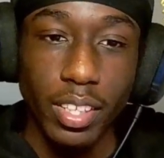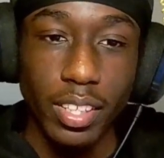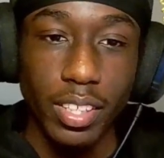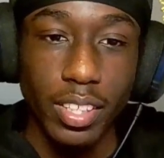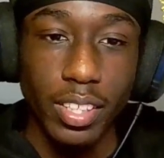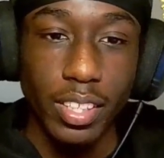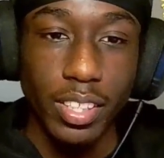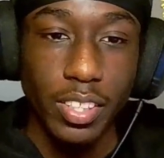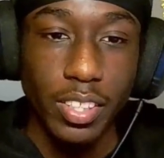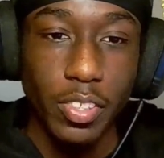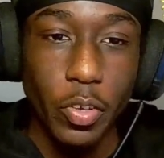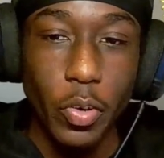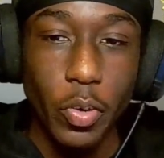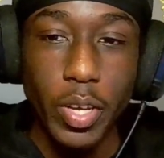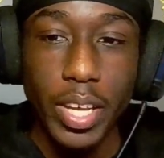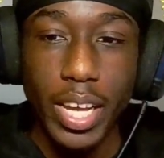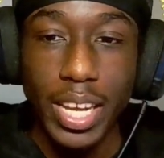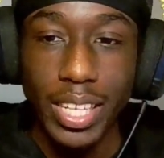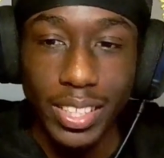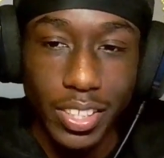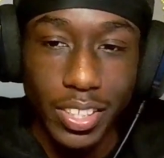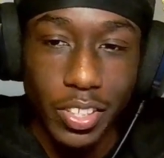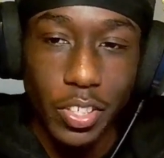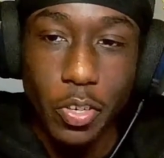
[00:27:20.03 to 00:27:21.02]
You know, he had
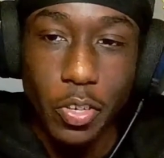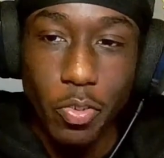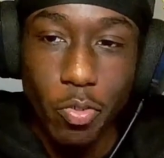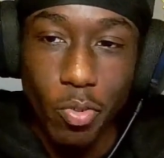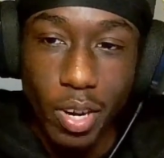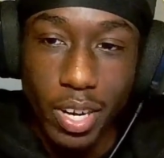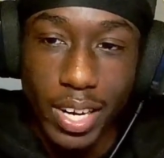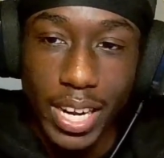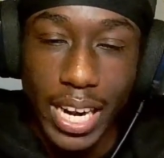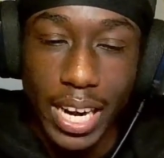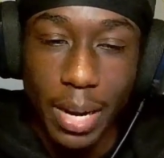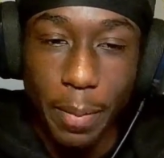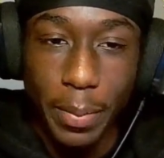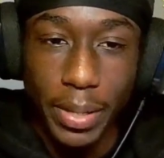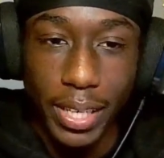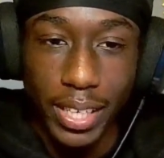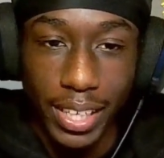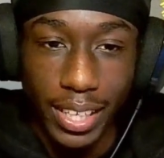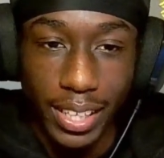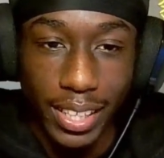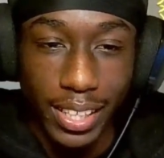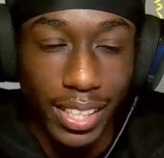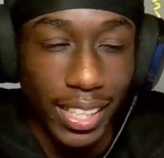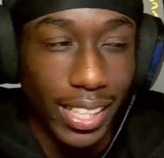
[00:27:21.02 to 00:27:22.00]
the good run at the
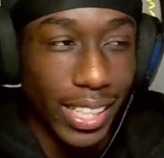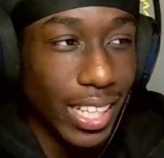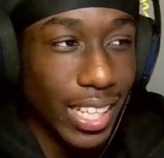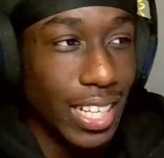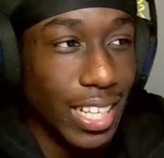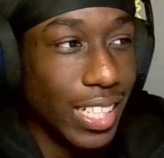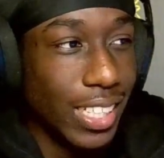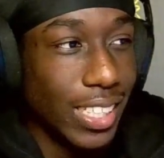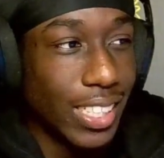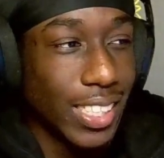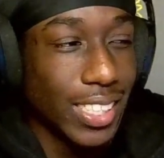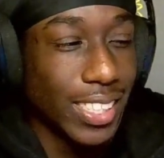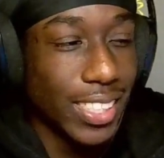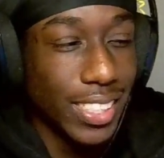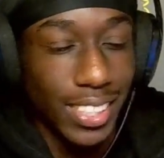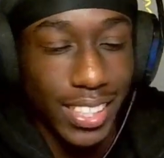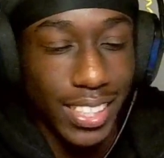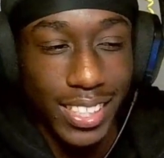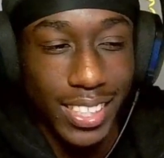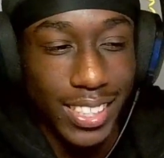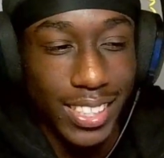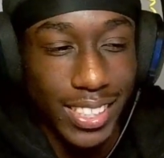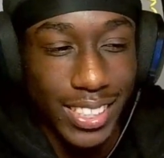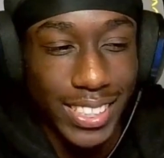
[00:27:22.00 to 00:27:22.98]
beginning, and then it just it
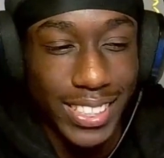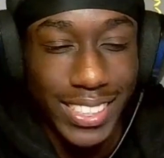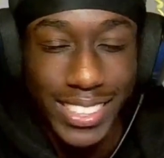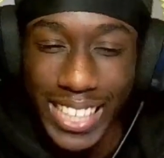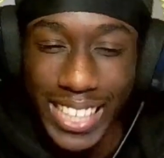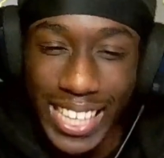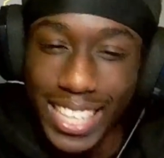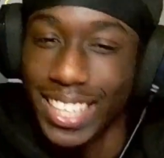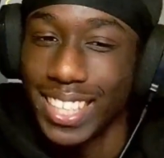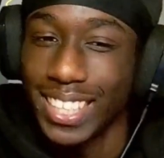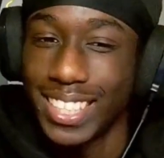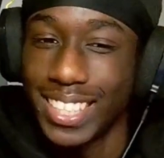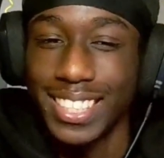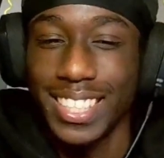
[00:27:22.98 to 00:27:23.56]
just stinks.